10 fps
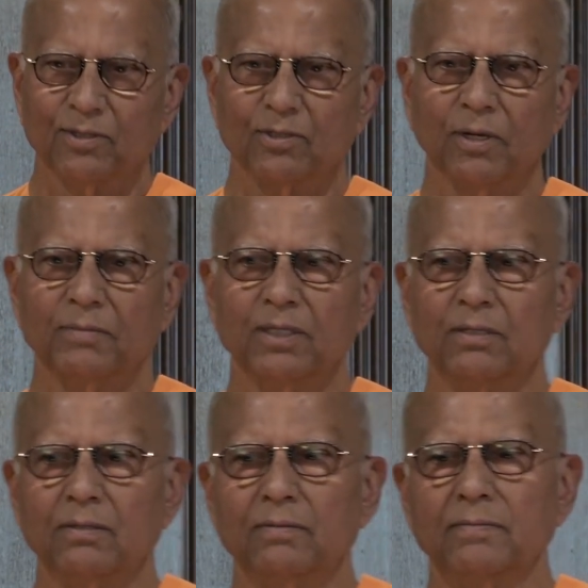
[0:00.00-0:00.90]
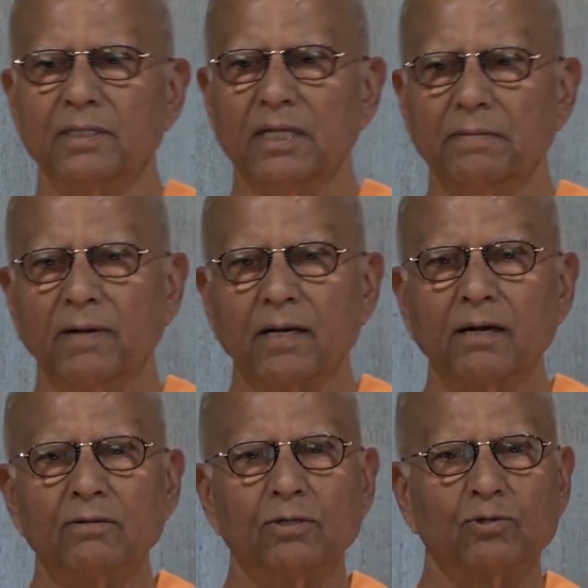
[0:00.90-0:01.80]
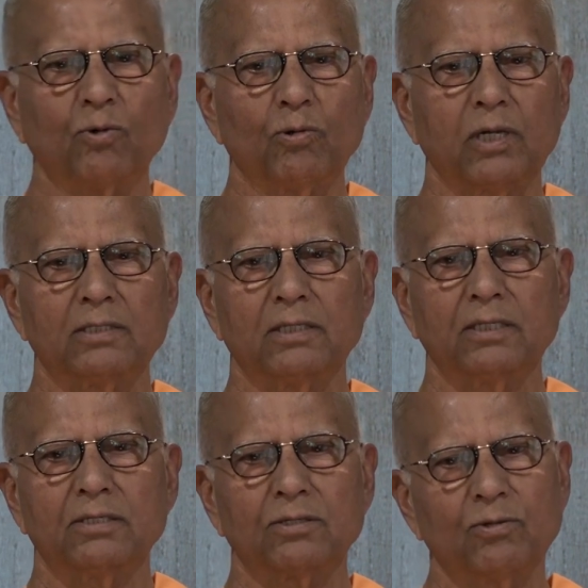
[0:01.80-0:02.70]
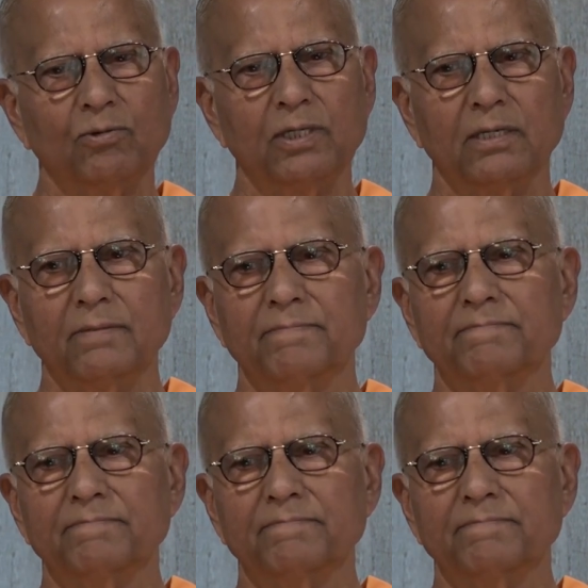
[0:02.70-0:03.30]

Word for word: Swami Nirbananda told us this story.